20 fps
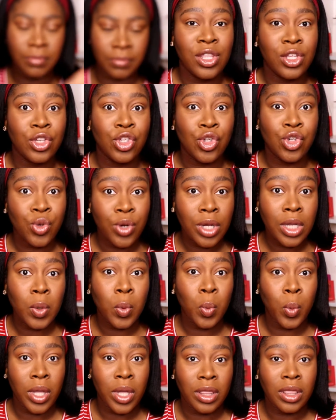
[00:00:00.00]
The trick
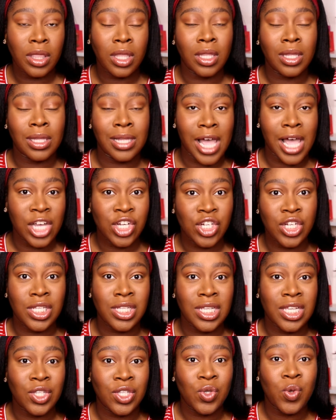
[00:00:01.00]
with
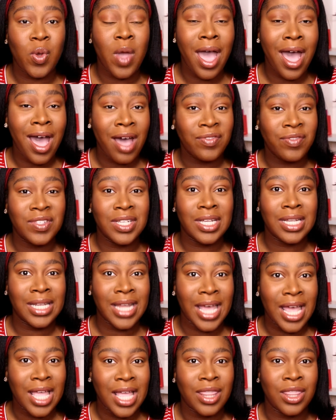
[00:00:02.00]
lashes is you have to
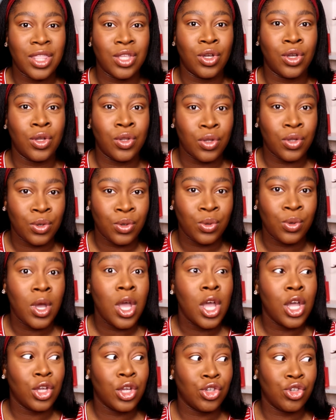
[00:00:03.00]
let the glue
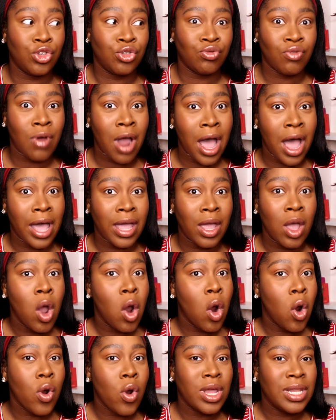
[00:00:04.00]
dry,
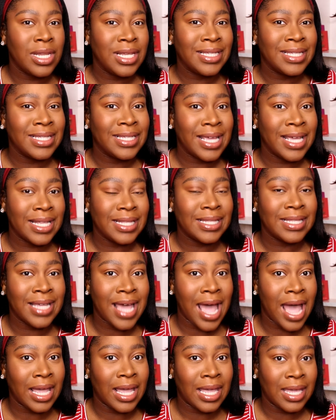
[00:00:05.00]
or at least get
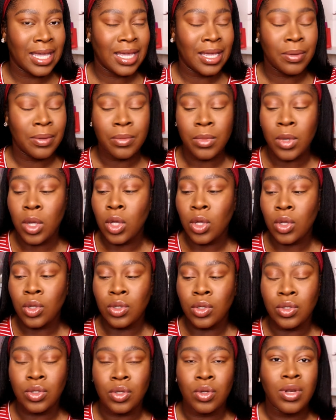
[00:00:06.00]
tacky.
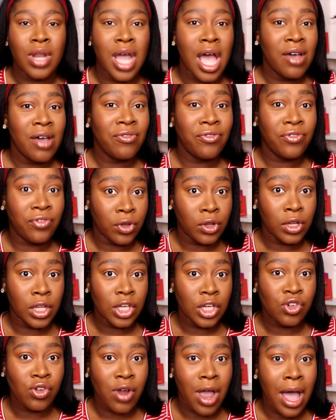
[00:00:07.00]
So not
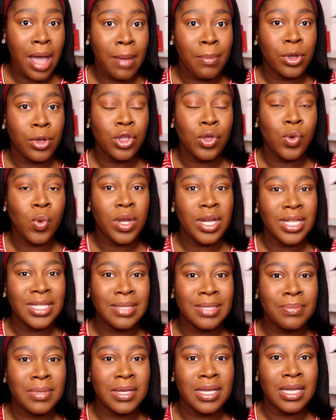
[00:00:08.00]
fully dry, but you want it
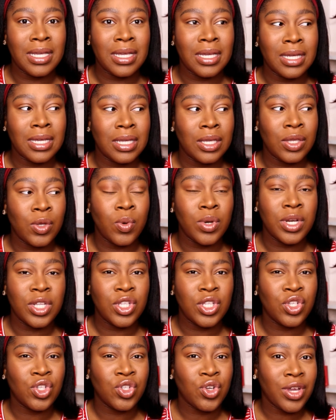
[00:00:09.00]

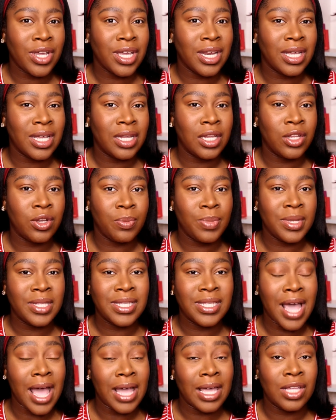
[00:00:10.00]
to start getting a little bit
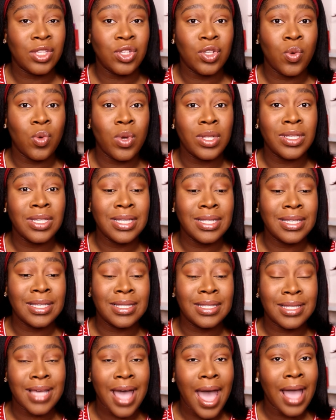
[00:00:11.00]
tacky. So once
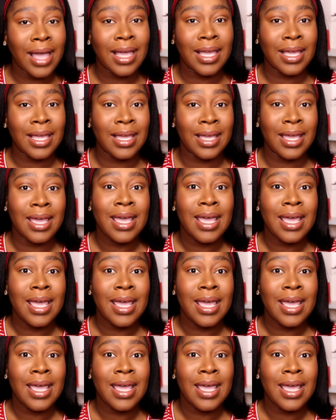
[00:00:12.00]
it's tacky,